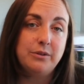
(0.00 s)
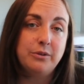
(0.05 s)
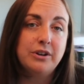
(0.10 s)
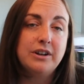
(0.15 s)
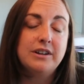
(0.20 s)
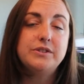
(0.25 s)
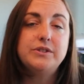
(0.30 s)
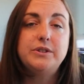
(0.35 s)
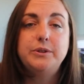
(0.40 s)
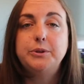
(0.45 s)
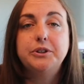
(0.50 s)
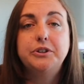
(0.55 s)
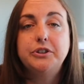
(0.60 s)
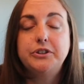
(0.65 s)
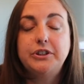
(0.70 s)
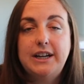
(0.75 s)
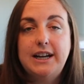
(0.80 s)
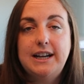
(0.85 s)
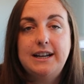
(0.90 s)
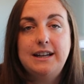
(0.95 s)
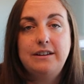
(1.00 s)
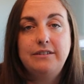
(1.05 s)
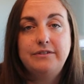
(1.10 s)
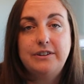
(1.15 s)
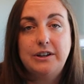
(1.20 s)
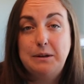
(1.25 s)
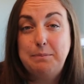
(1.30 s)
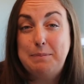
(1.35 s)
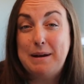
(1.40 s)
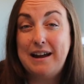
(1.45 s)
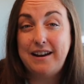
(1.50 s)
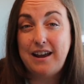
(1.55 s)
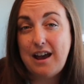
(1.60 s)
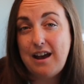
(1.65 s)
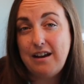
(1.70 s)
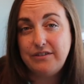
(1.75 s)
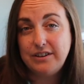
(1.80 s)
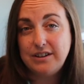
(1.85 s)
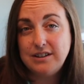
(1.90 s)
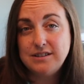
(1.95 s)
or else you are creating very bad
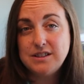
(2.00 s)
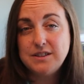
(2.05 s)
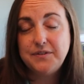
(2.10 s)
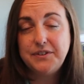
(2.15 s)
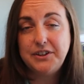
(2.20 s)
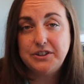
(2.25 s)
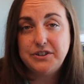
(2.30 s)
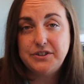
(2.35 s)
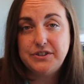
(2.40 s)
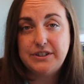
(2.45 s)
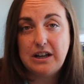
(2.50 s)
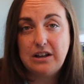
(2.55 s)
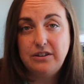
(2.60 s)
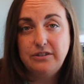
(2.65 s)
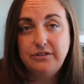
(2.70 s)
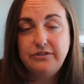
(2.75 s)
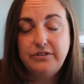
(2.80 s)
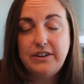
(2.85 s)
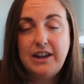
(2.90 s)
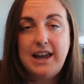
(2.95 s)
evidence for yourself,